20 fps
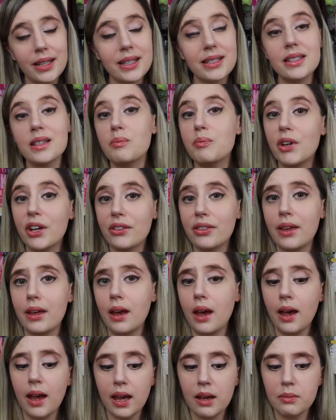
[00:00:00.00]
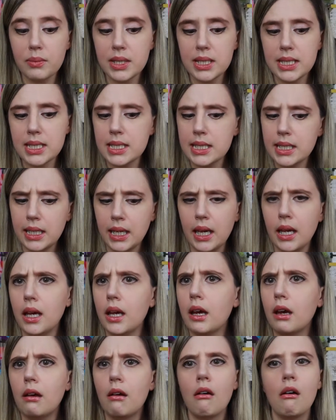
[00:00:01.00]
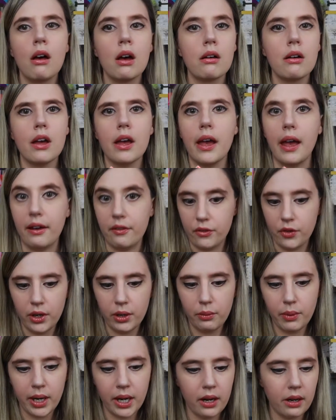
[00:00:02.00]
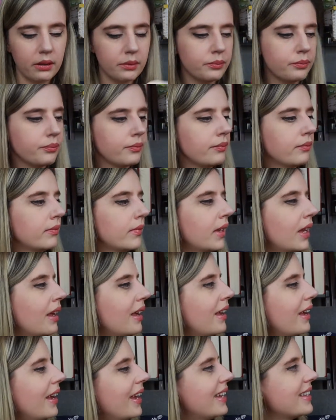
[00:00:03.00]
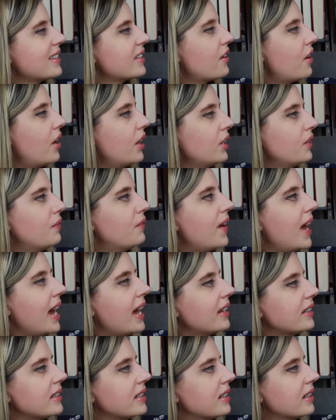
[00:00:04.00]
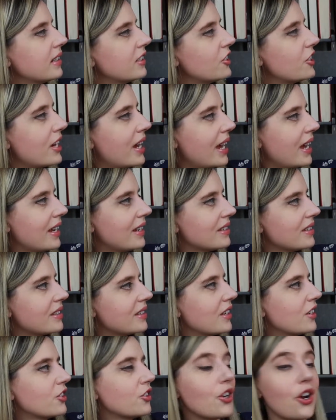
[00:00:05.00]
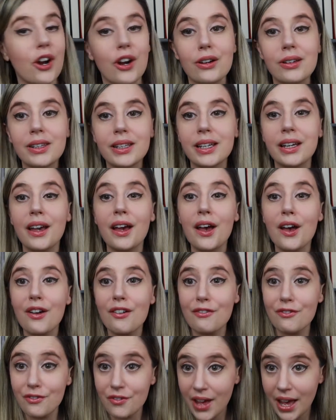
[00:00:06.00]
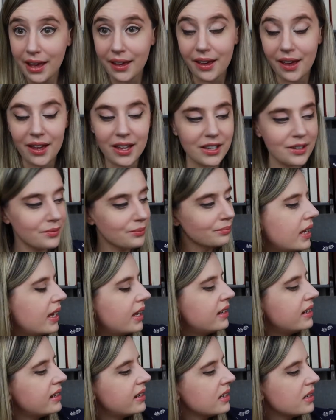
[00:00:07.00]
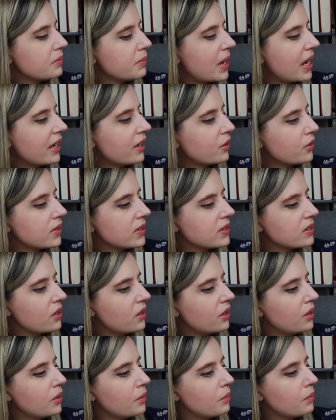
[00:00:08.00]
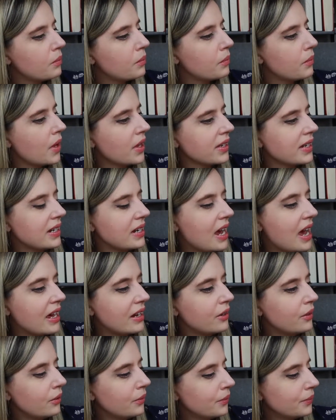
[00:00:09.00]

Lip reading: is a book that I have been seeing everywhere. It's called Fat Chance Charlie Vega, and it is by Crystal Maldonado.